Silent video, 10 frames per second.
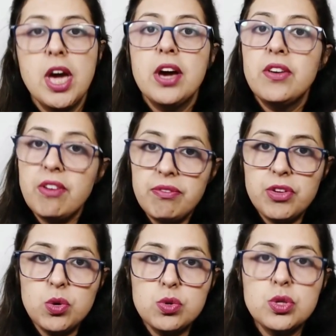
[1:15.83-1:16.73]

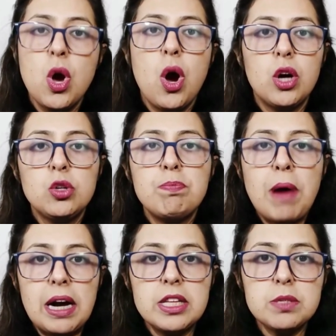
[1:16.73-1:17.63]
reviews, or to
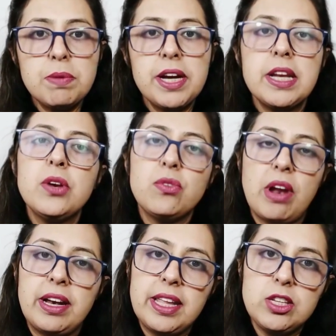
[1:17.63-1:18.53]
participate in
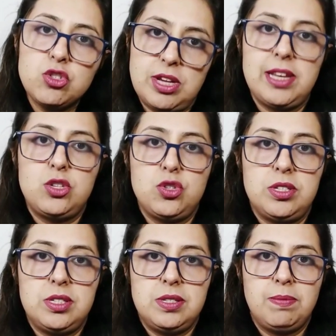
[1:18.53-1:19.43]
trending
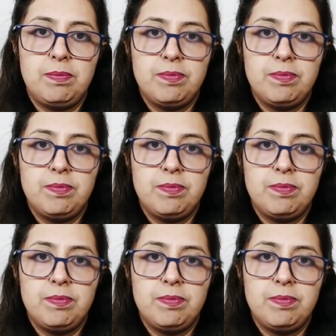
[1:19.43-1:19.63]
challenges.